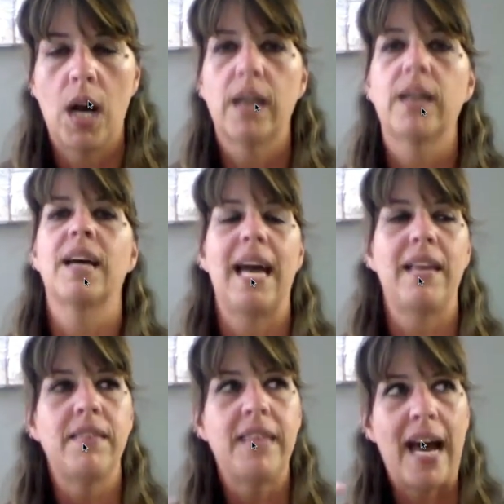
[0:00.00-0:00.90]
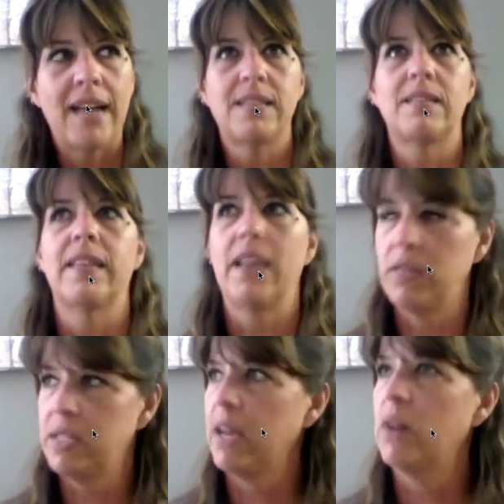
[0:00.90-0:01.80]
And that's
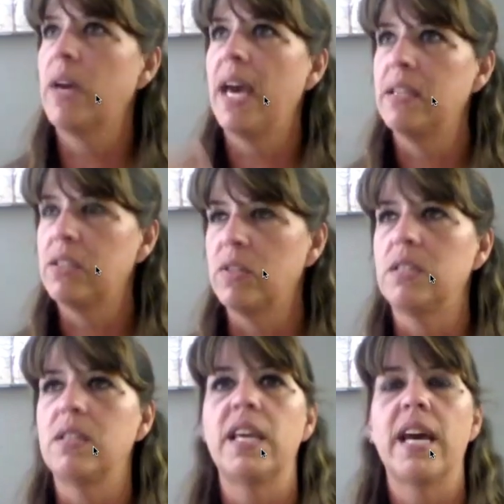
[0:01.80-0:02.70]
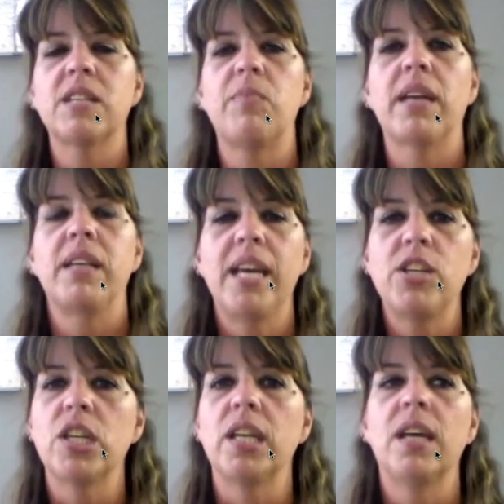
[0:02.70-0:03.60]
like, okay, so this is the expectation.
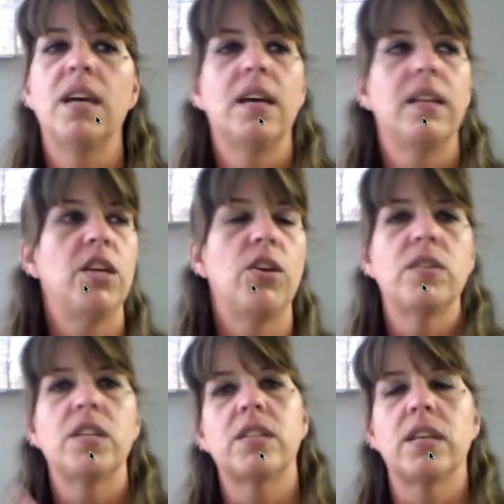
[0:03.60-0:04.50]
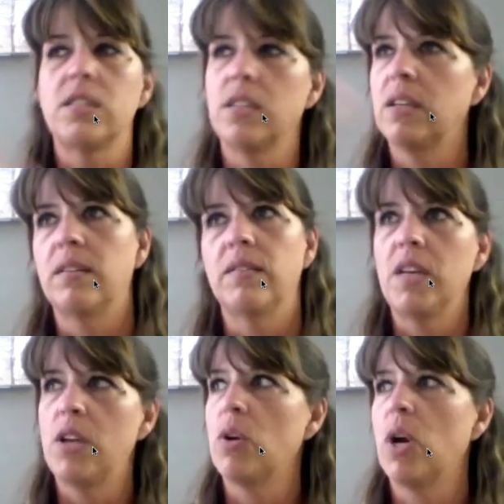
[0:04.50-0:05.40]
You don't just get to,
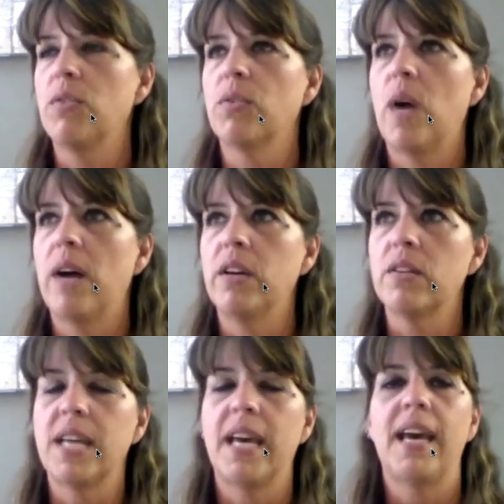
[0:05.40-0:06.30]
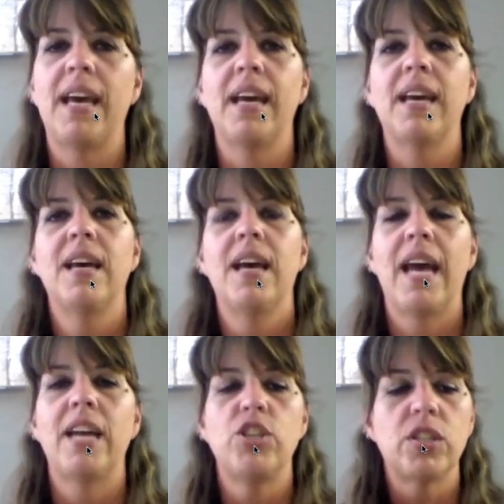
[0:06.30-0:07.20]
go throughout your day and
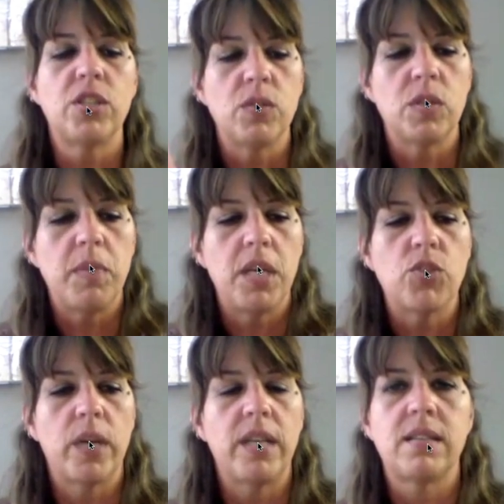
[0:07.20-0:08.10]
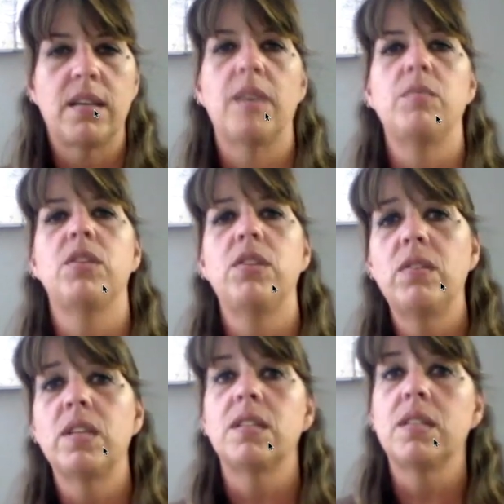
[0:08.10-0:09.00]
just do speech when it's time to do
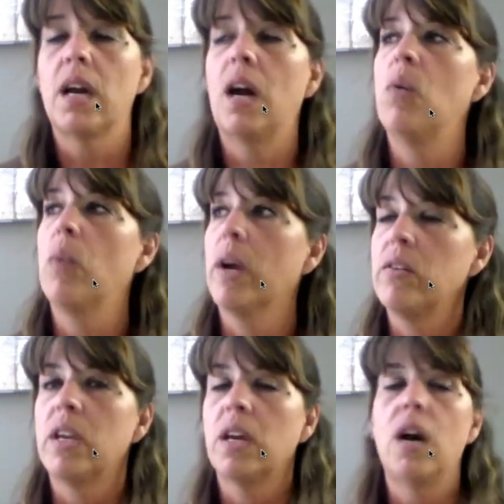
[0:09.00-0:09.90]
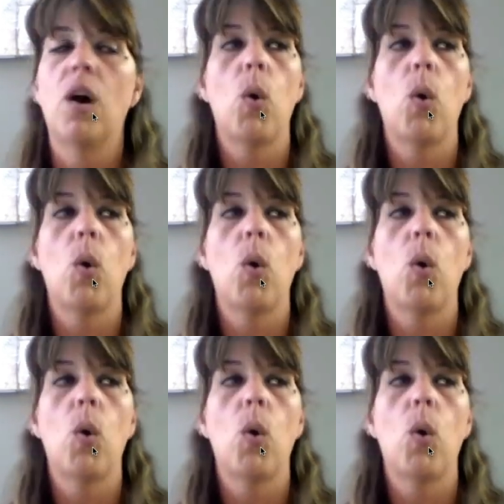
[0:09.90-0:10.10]
this. It's like, oh, where are you going to go?